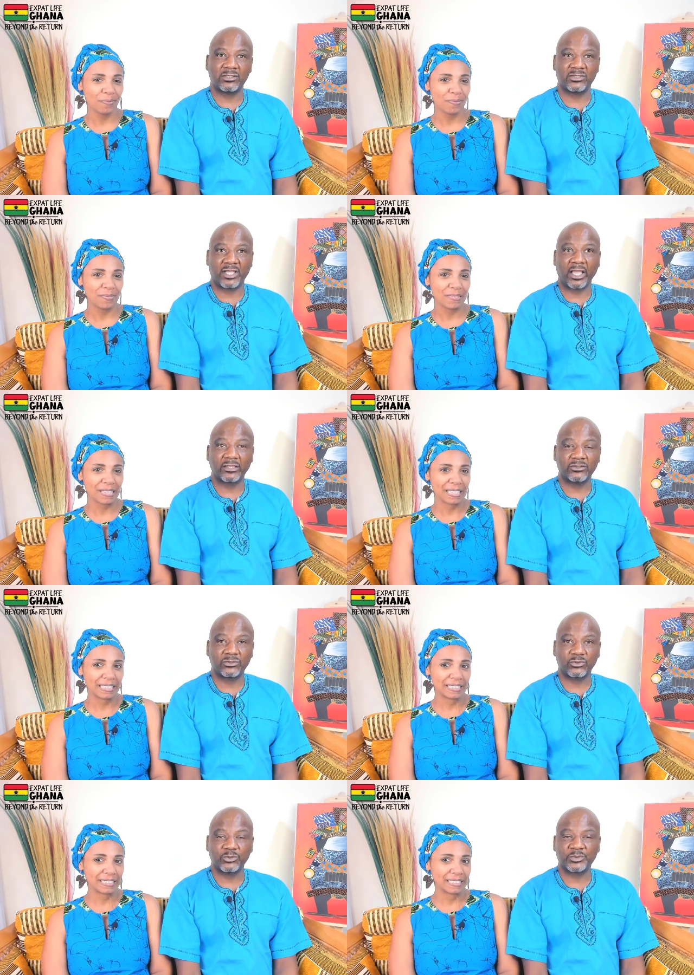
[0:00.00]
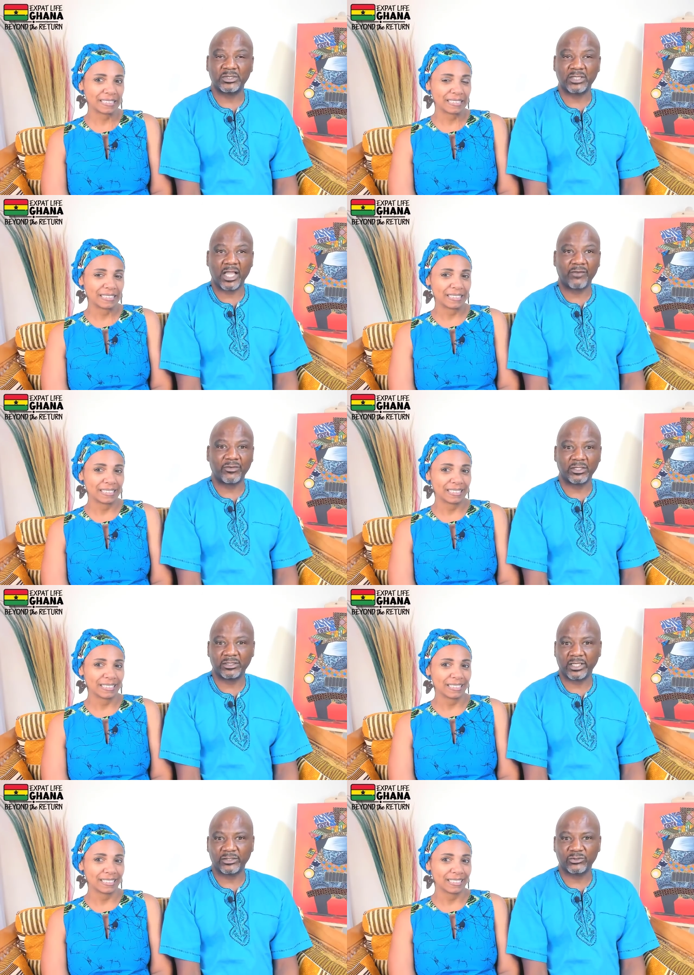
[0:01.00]
Speaker 1: dance troops, these African
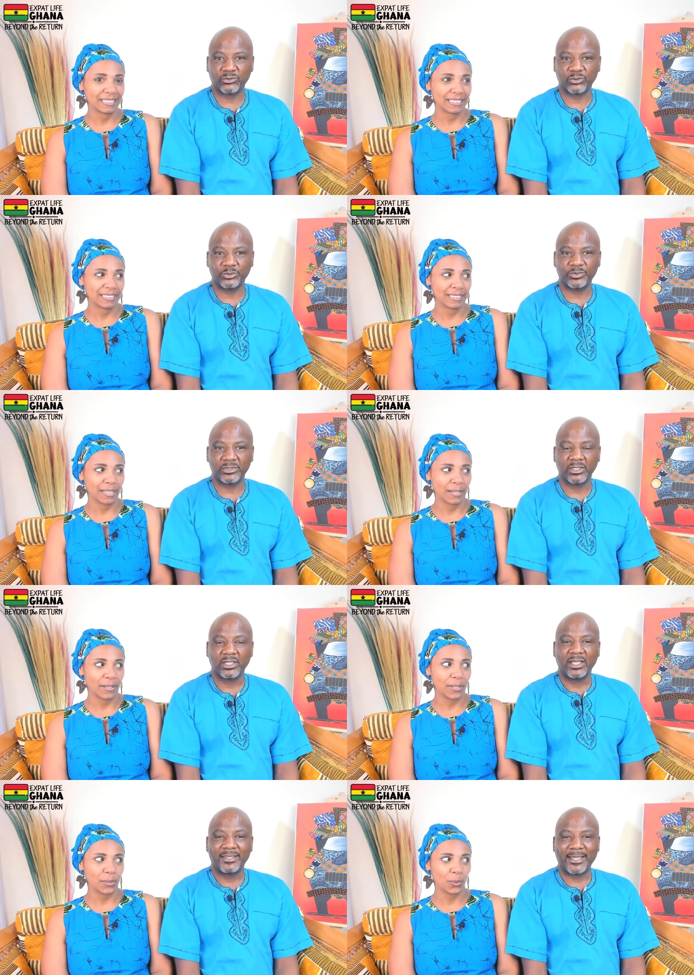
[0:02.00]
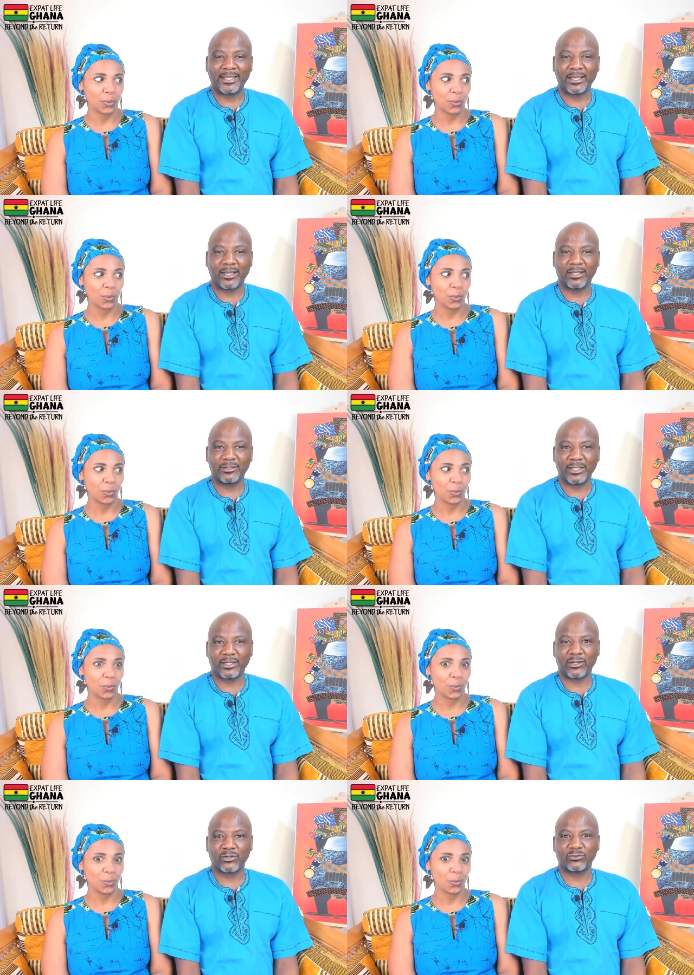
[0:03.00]
dance troops that that
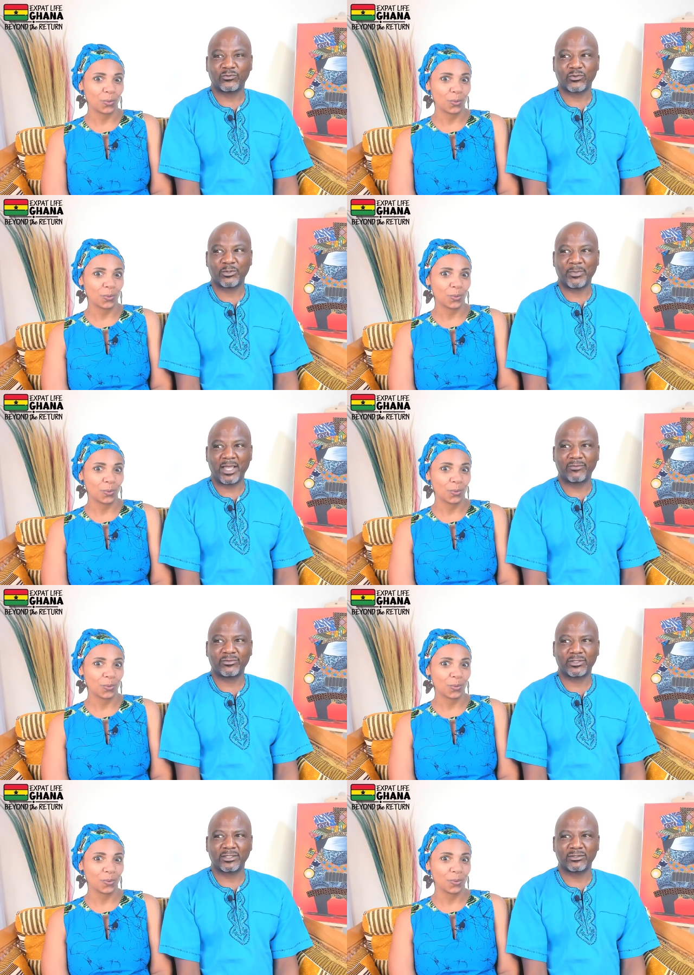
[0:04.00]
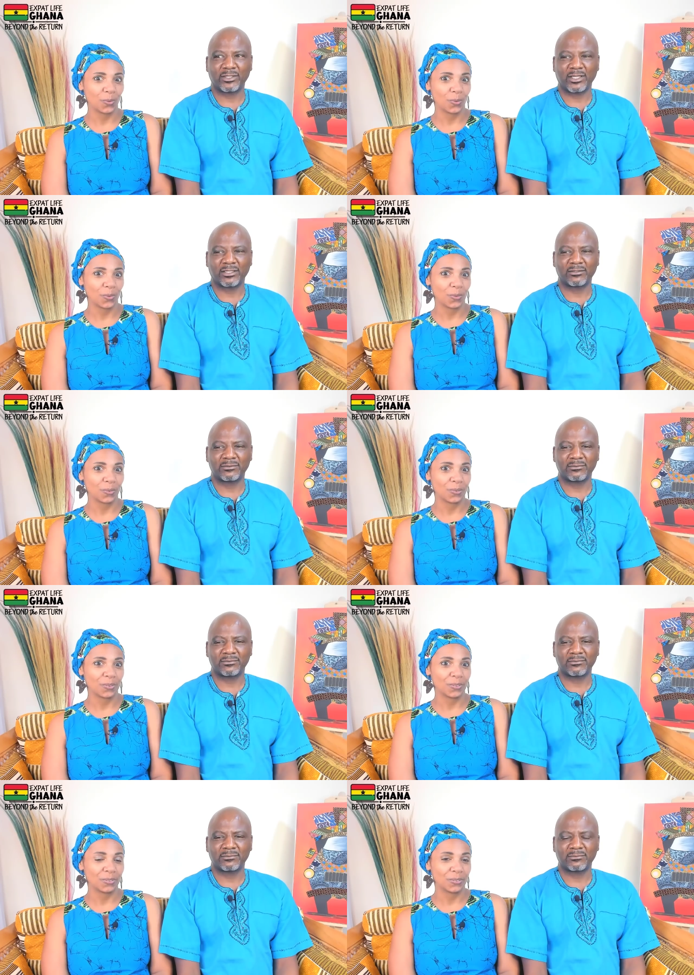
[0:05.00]
aren't from Africa, you're like,
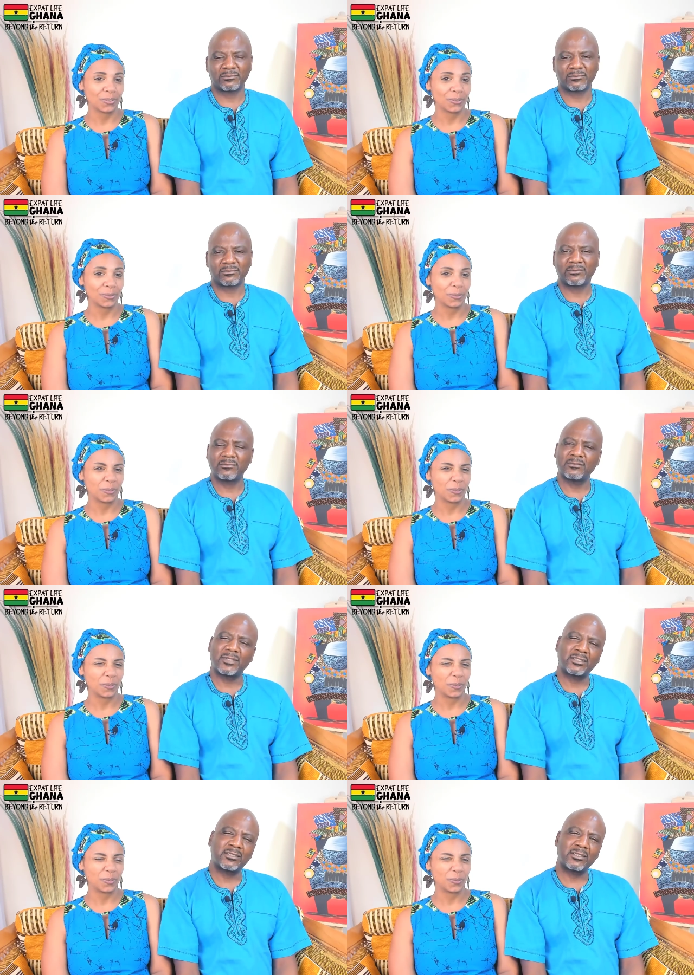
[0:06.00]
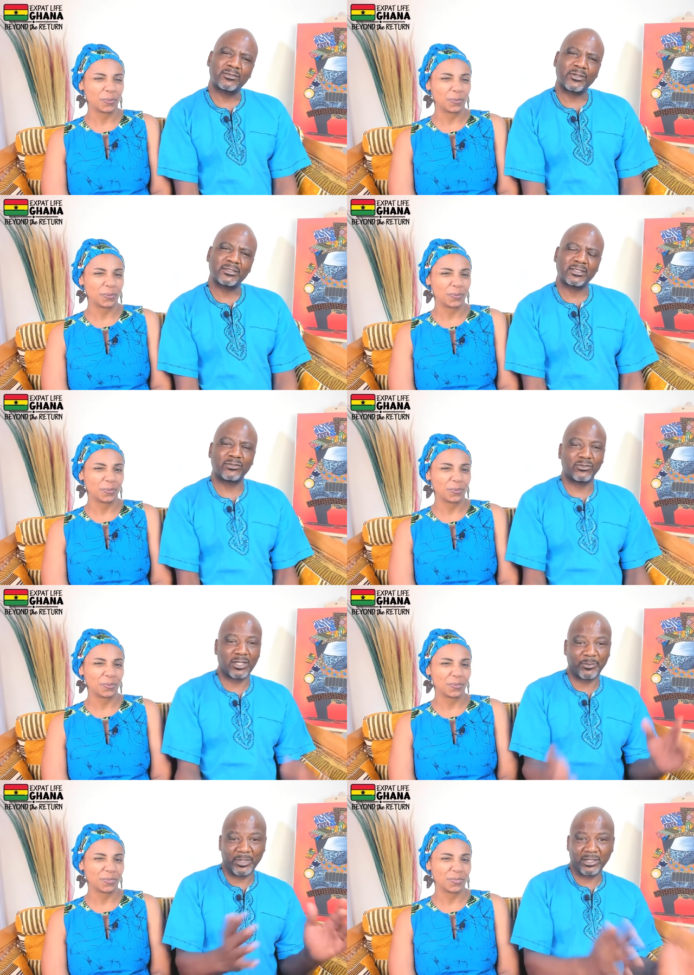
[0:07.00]
hmm, that's interesting. You come
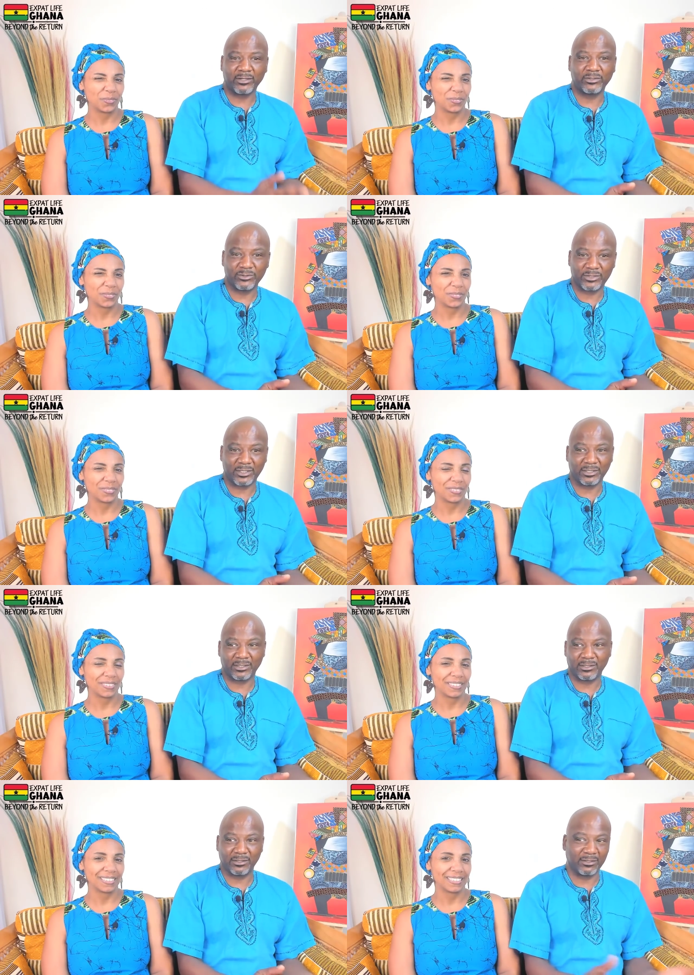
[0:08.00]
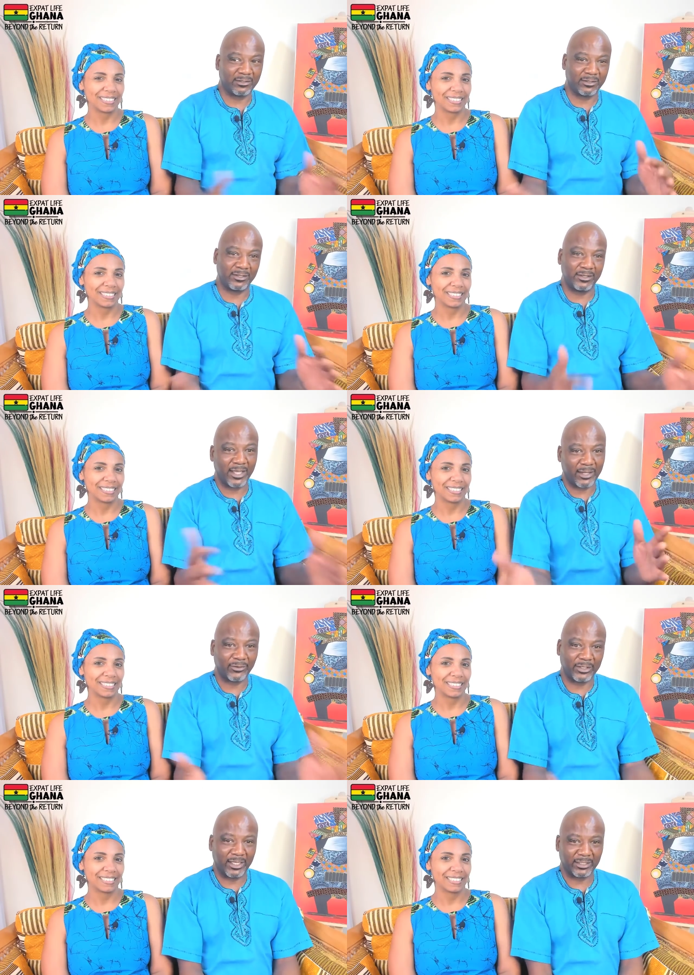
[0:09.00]
here and you see how they
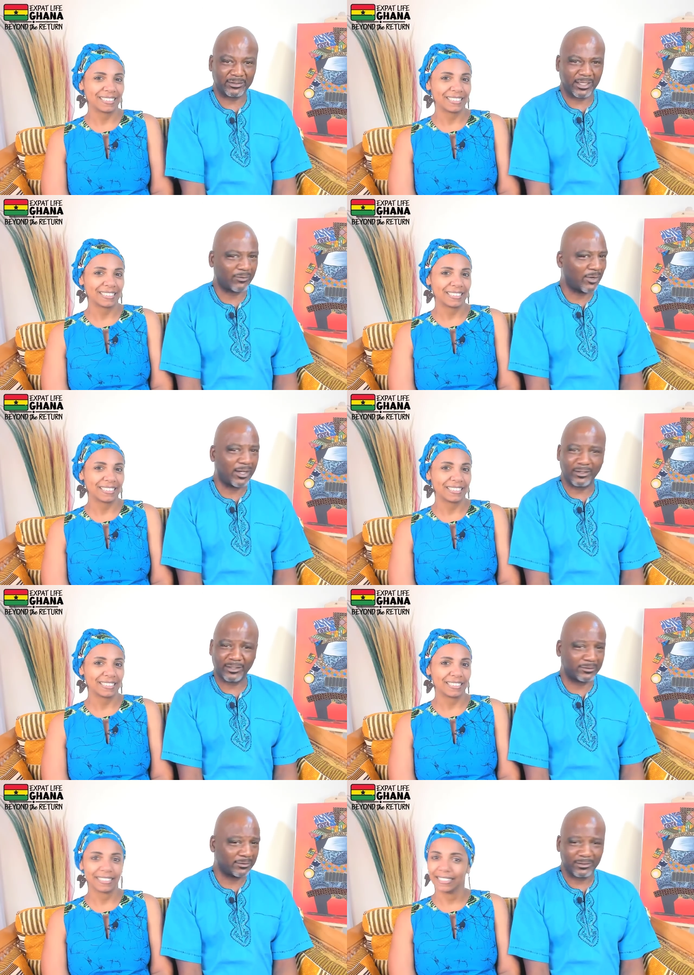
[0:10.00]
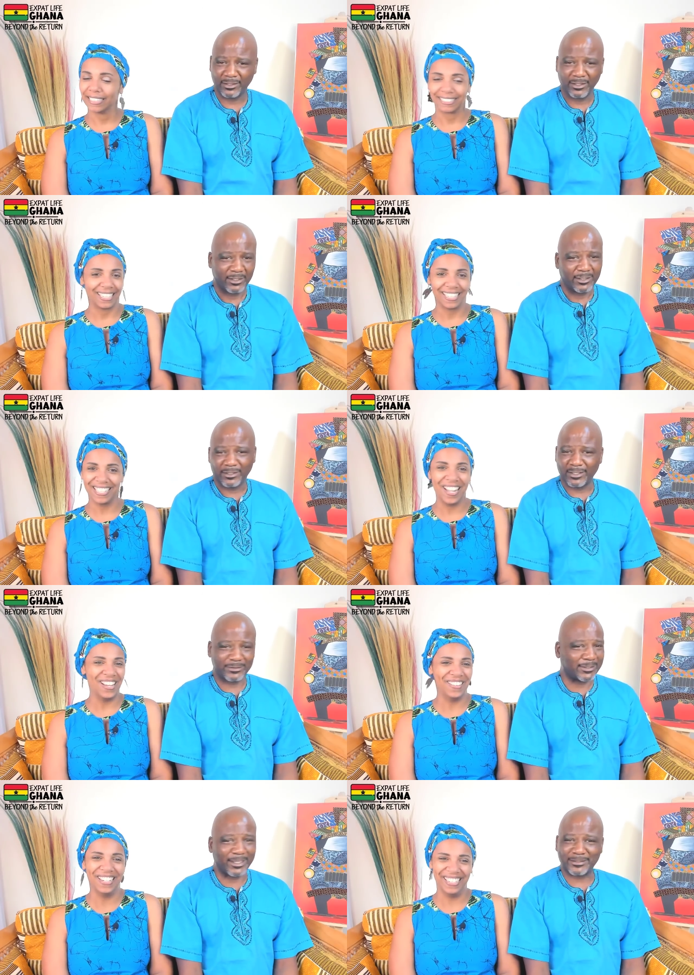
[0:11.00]
dance. You're like, wow, that's that's not the that's same.
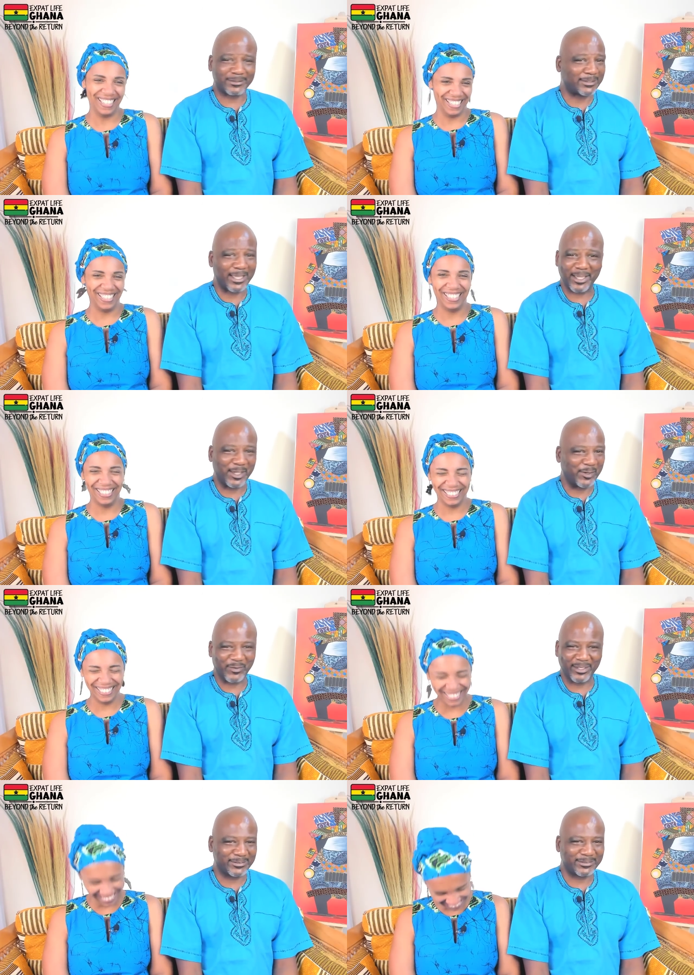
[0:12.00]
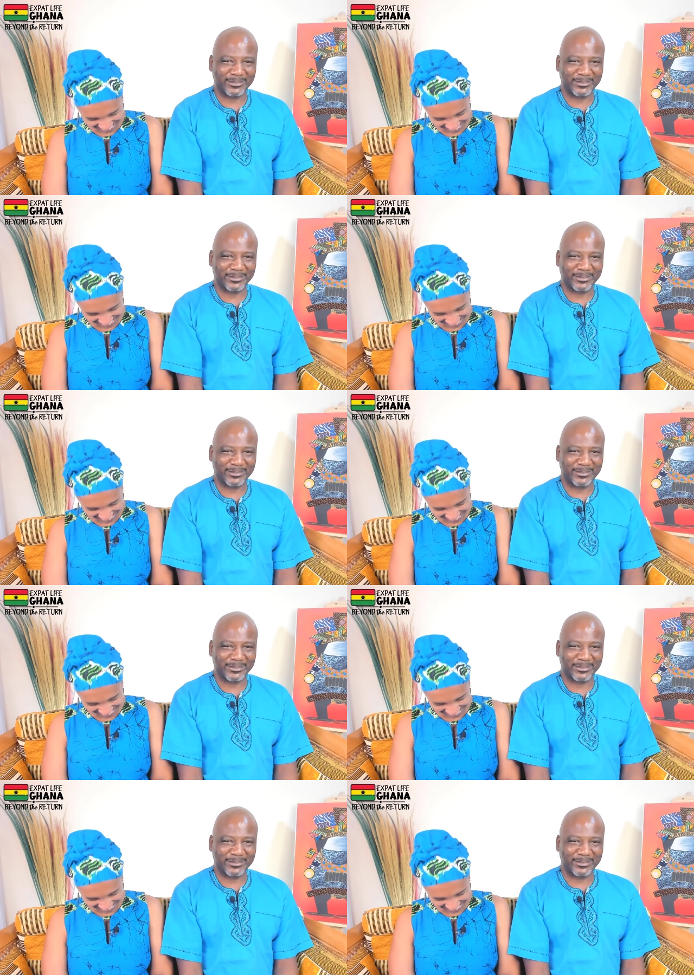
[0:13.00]
not the same. That's